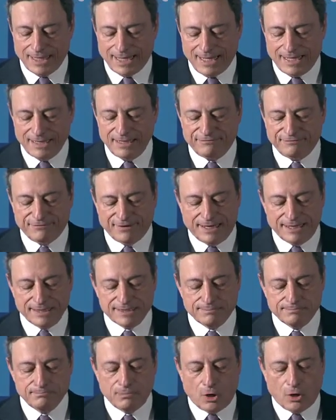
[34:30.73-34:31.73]
Any
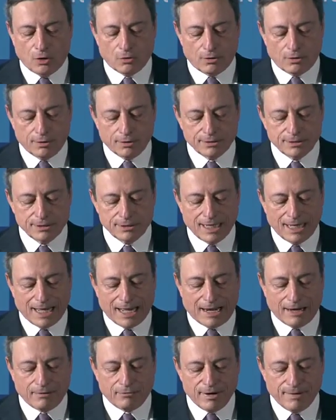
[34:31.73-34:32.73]
funds borrowed
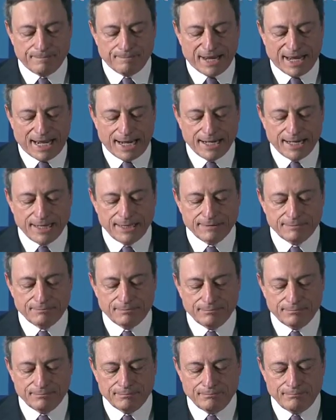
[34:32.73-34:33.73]
are
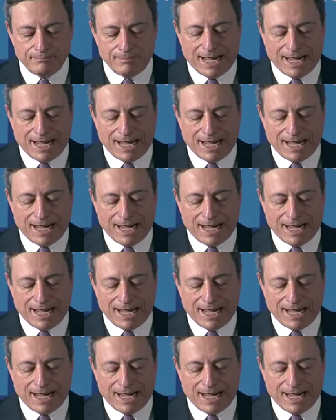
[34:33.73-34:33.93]
repaid